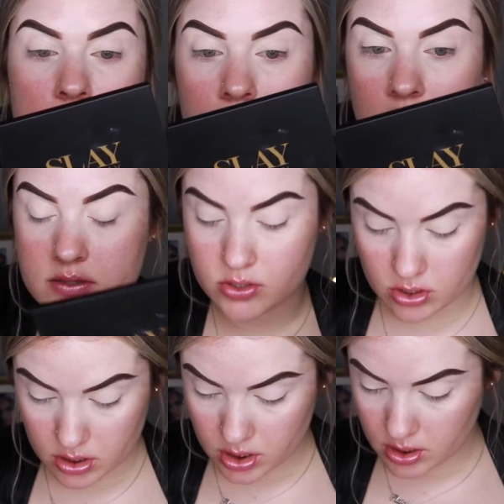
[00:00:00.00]
that's
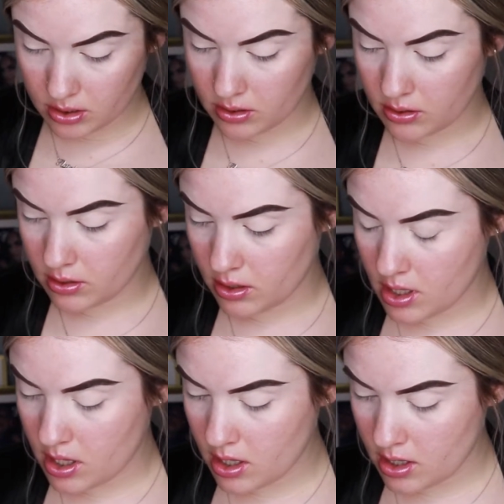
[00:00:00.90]
good.
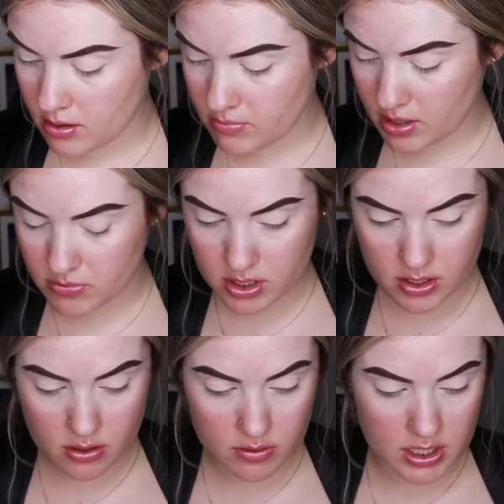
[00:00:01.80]
I'm gonna
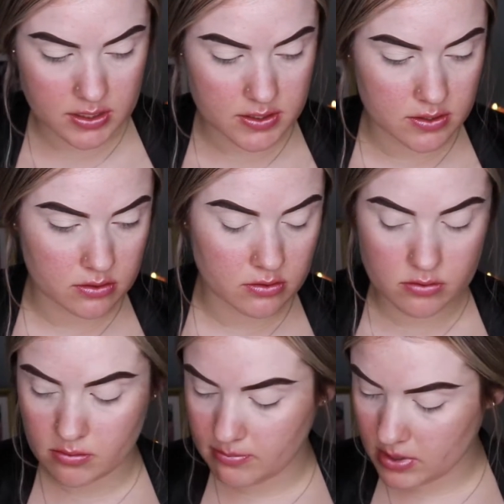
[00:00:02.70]
go
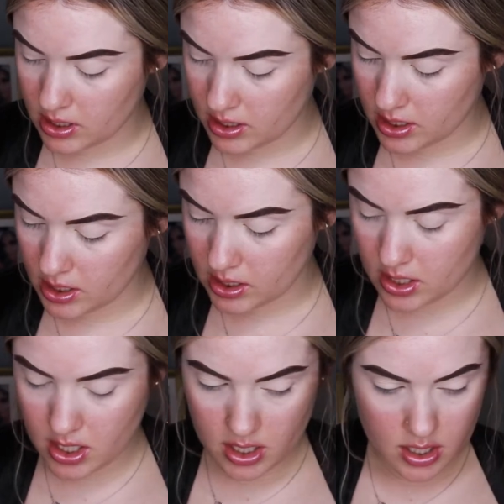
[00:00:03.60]
into my
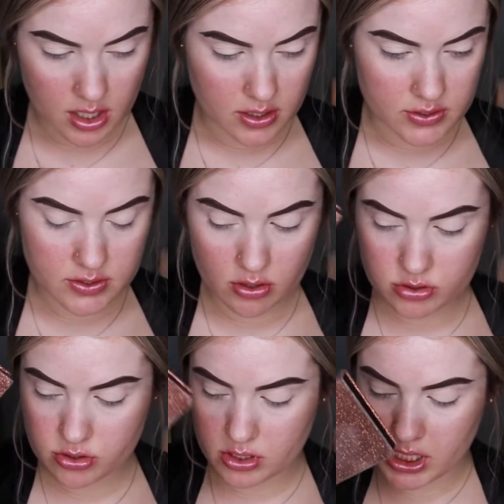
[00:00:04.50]

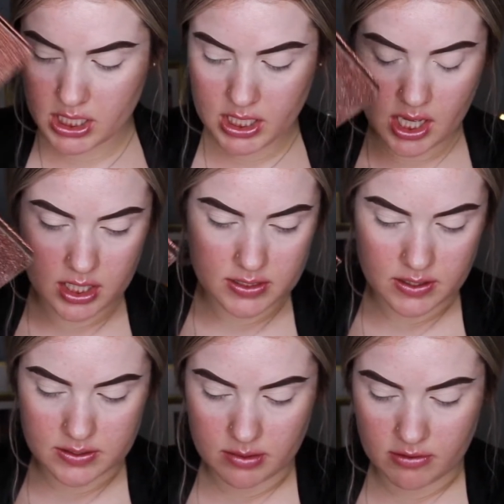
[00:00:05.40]
Sultry
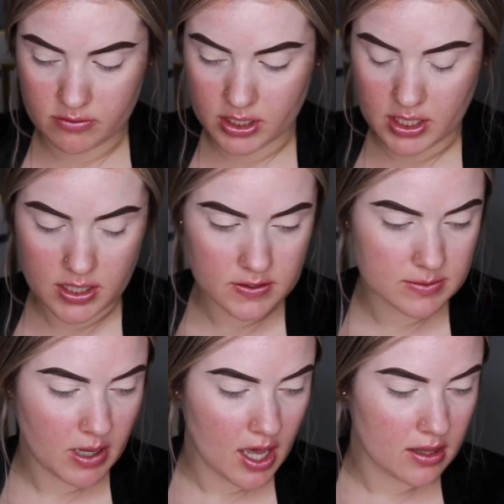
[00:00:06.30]
Anastasia Beverly Hills
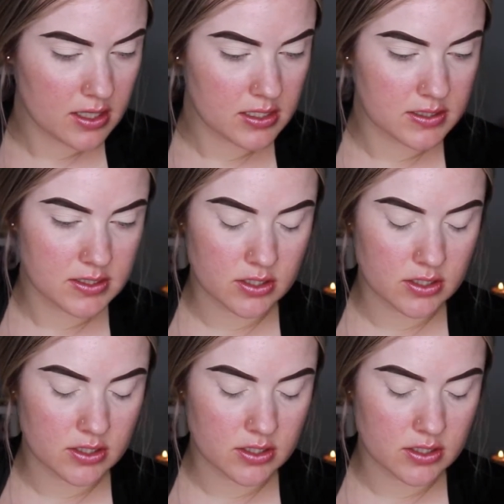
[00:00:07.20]
palette.